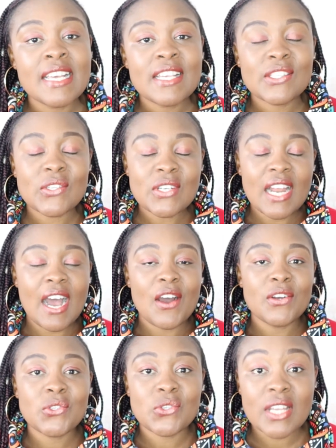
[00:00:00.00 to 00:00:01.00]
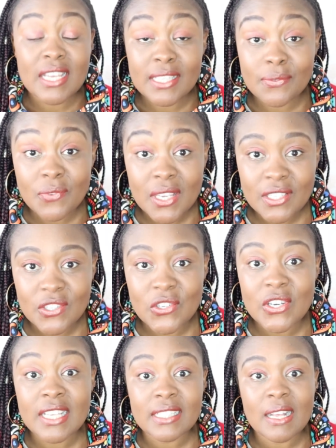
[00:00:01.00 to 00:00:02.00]
So now today's
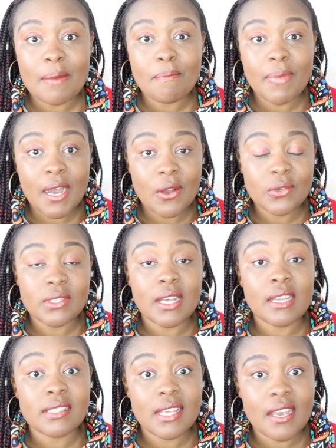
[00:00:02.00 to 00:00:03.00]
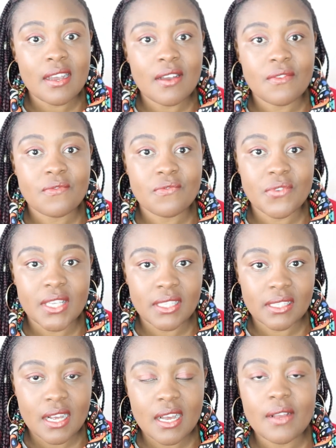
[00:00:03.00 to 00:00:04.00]
video is about a tech
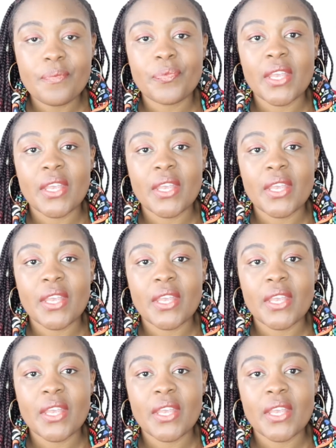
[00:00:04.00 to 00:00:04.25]
visa